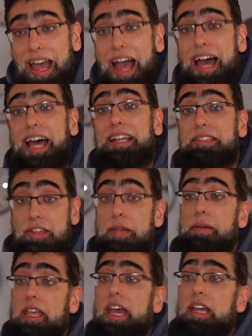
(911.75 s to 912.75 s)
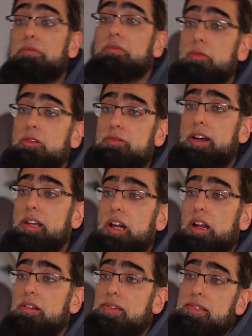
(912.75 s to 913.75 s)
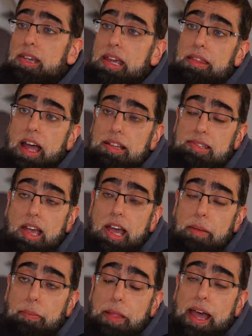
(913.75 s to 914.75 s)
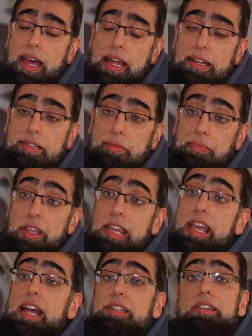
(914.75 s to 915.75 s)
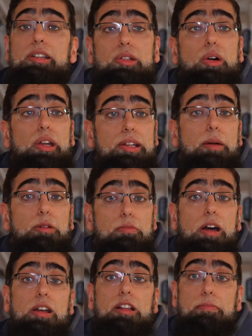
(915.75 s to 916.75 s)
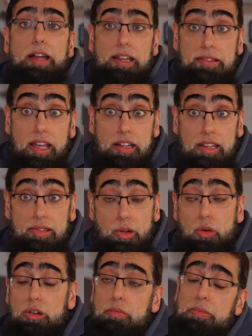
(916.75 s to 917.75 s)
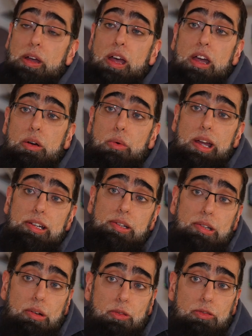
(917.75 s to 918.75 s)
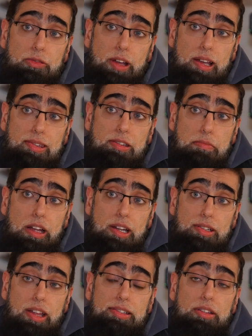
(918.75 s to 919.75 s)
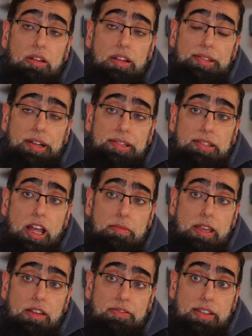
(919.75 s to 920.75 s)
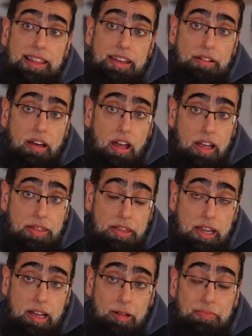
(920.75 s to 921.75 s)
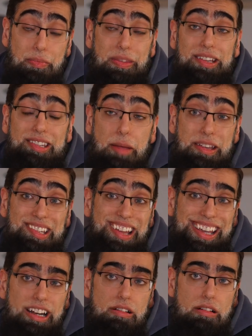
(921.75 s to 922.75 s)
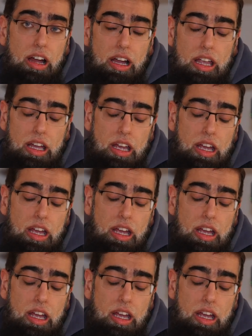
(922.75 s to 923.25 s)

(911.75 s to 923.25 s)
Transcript: And they became very close in that time. And he actually joined Abu Bakr al-Baghdadi's group, which first emerged as Dawlat al-Islamiyya fil Iraq, the Islamic State in Iraq.